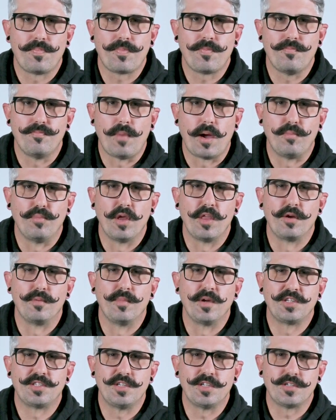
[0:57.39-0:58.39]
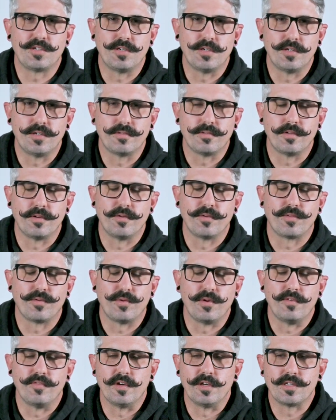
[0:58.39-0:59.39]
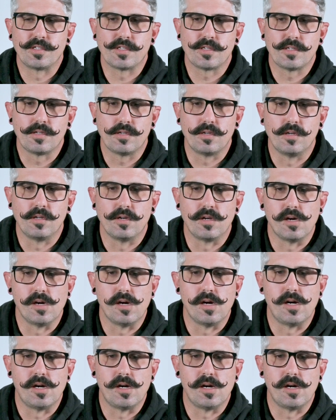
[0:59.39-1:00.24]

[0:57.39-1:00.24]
my brother and my sister. There were three of us, and